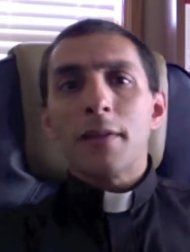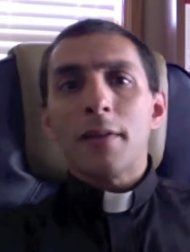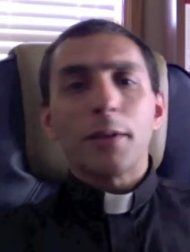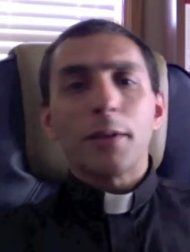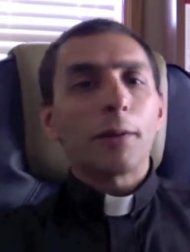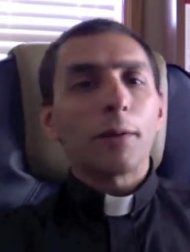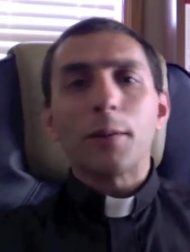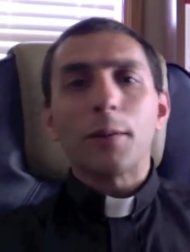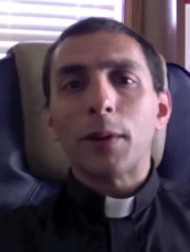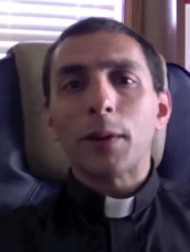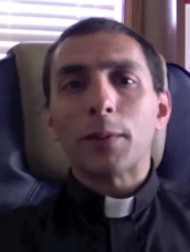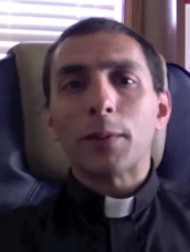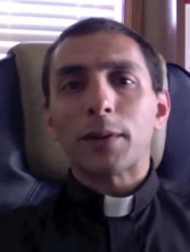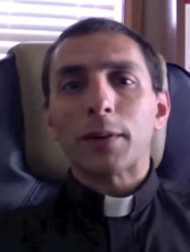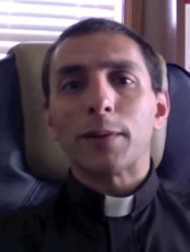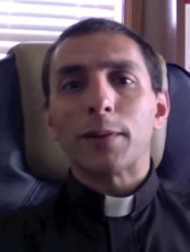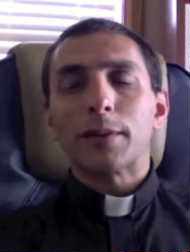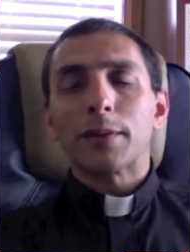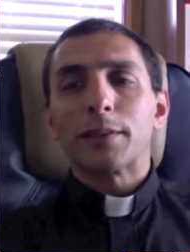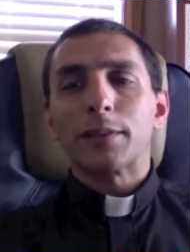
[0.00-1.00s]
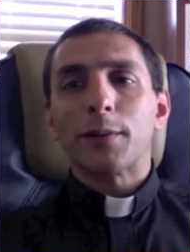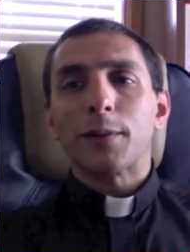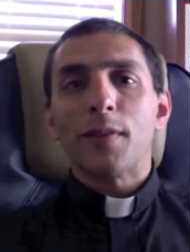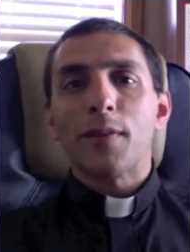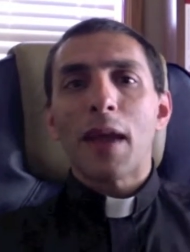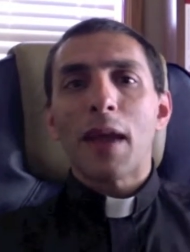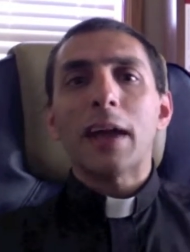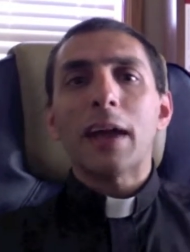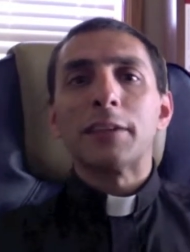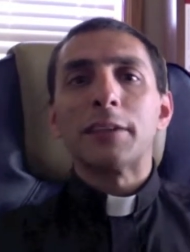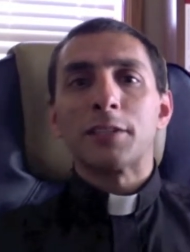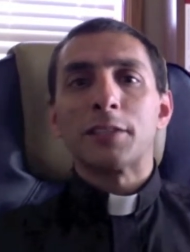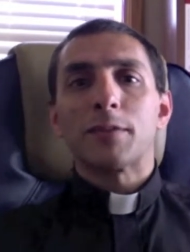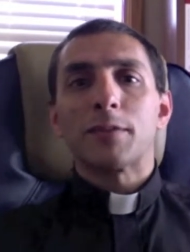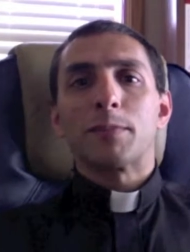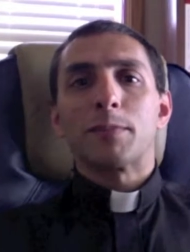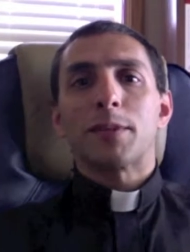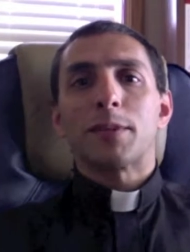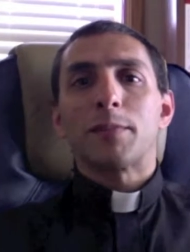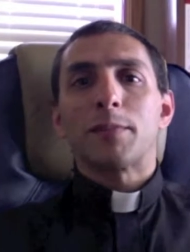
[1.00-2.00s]
The only way we're going to learn that is
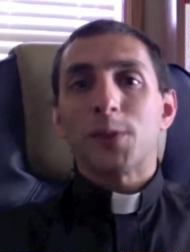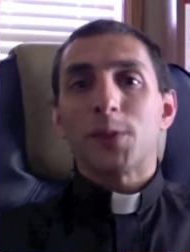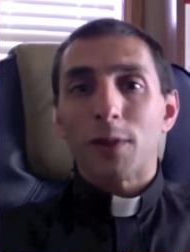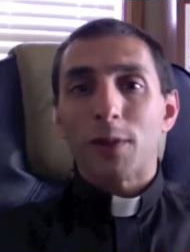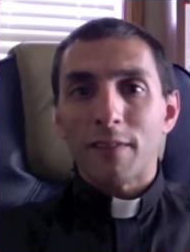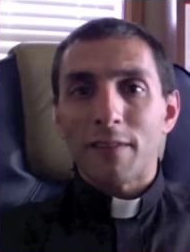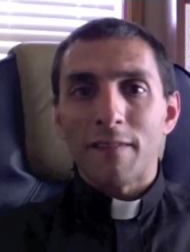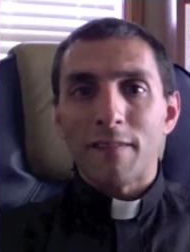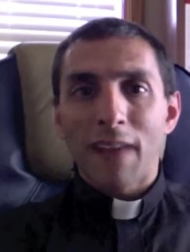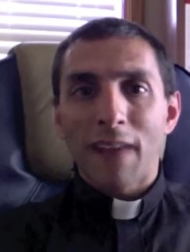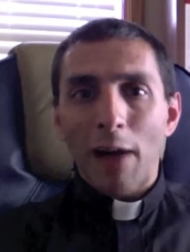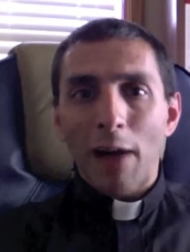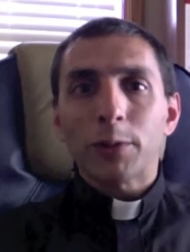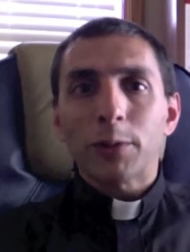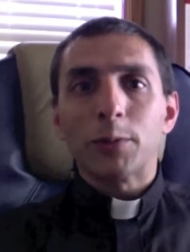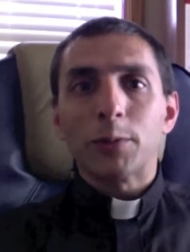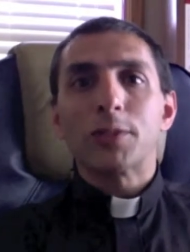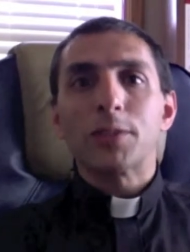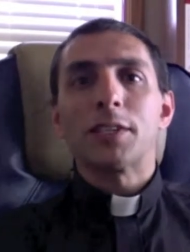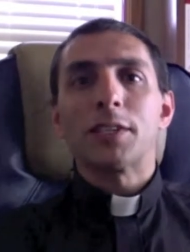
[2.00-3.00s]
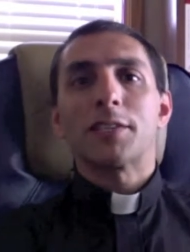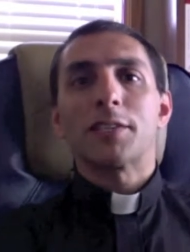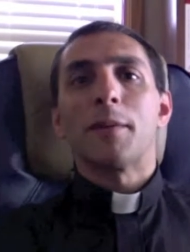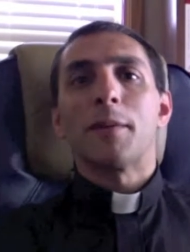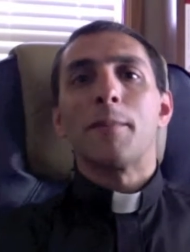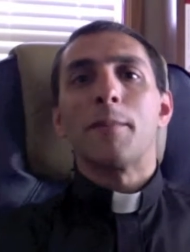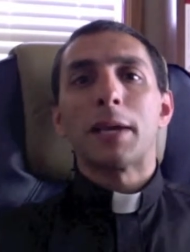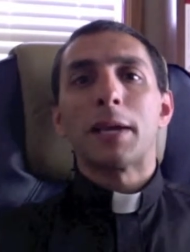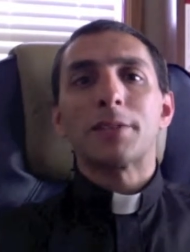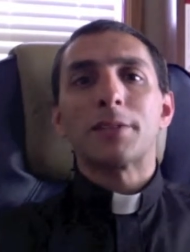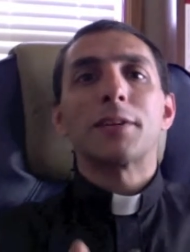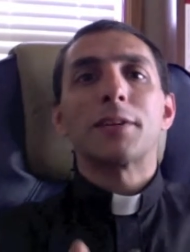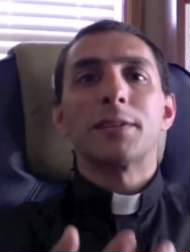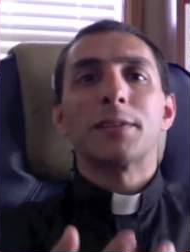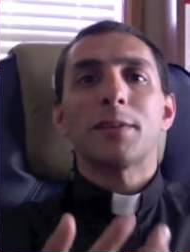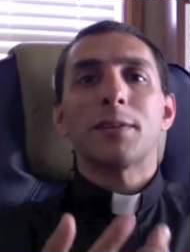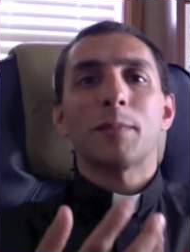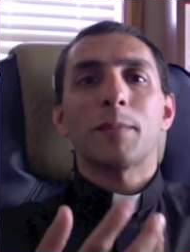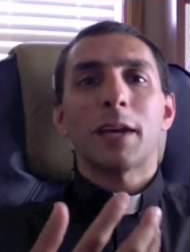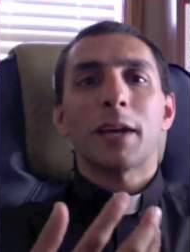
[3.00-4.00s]
from some sort of a value system based
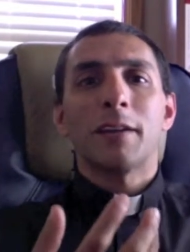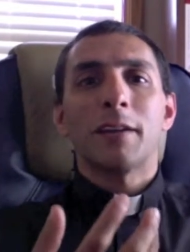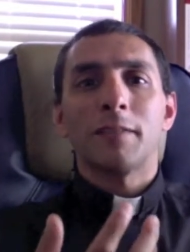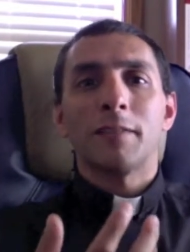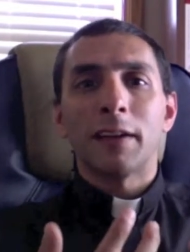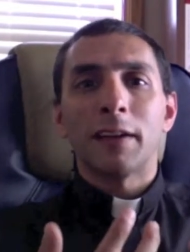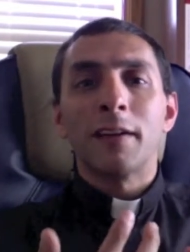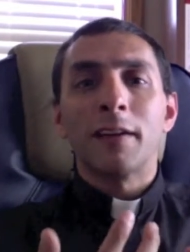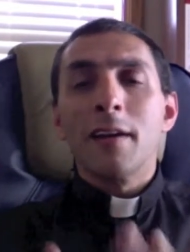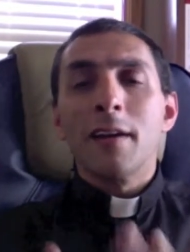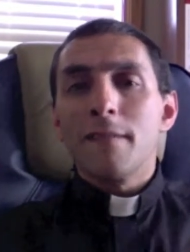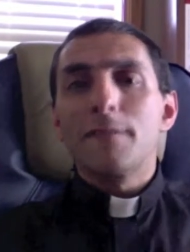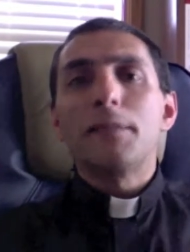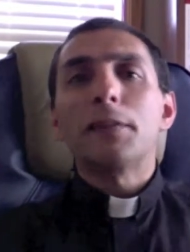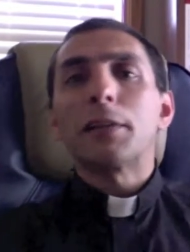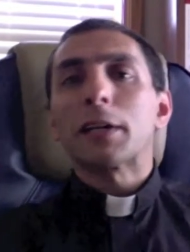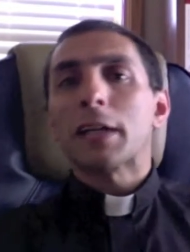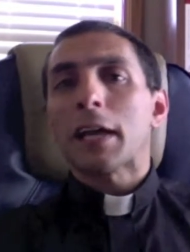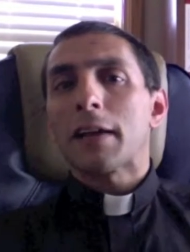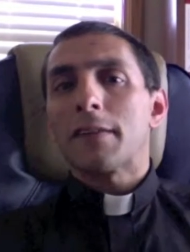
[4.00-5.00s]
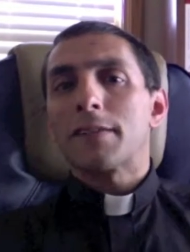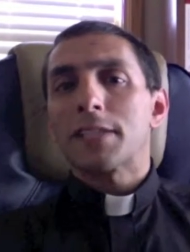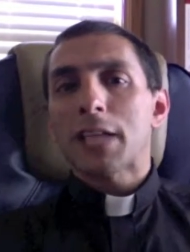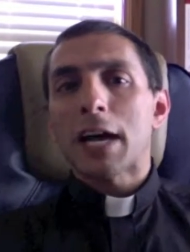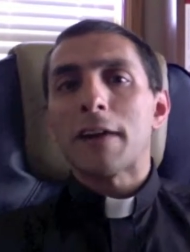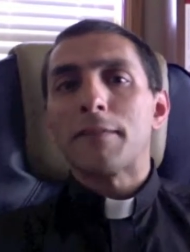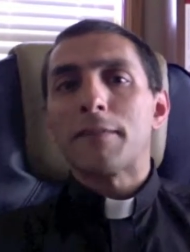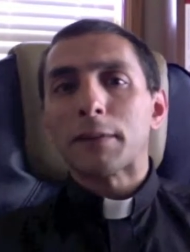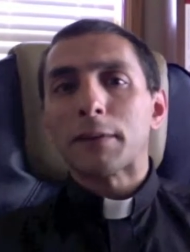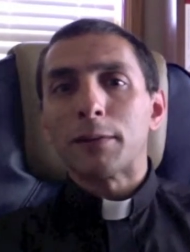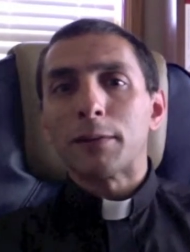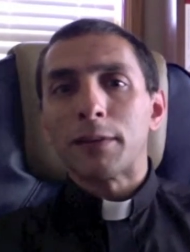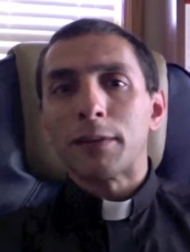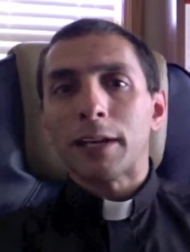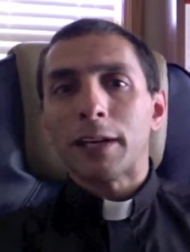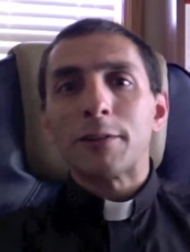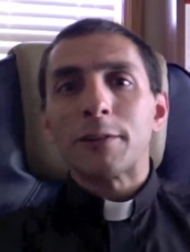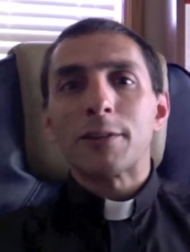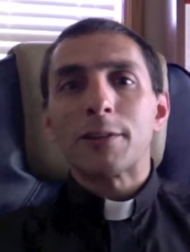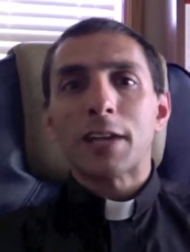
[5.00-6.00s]
on some kind of a
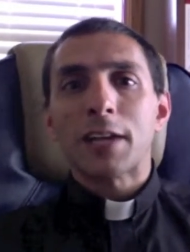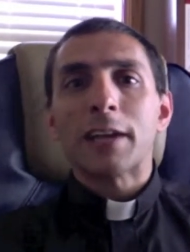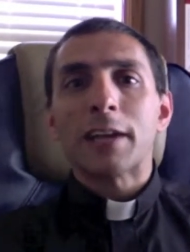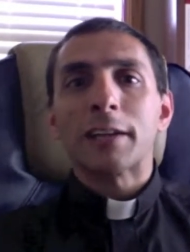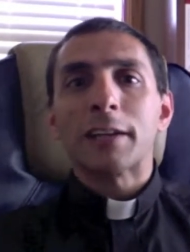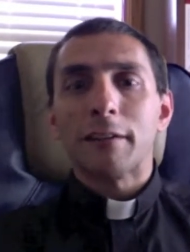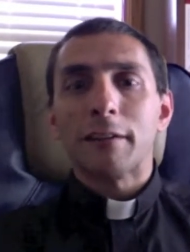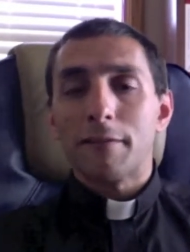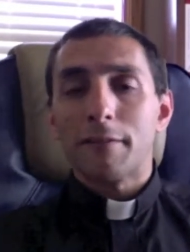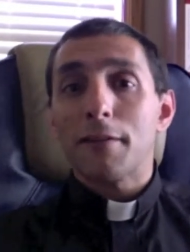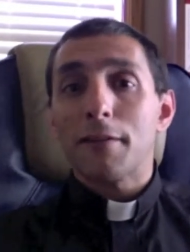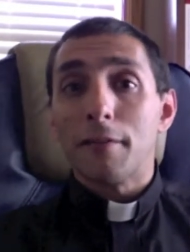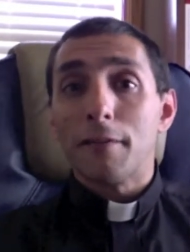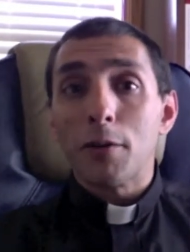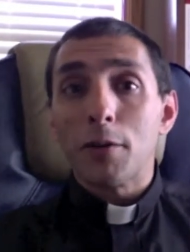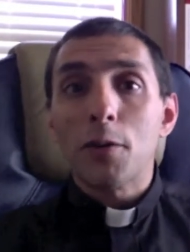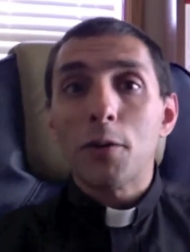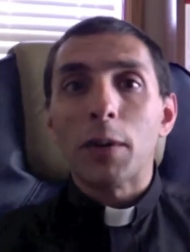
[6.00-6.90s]
philosophical understanding of, of who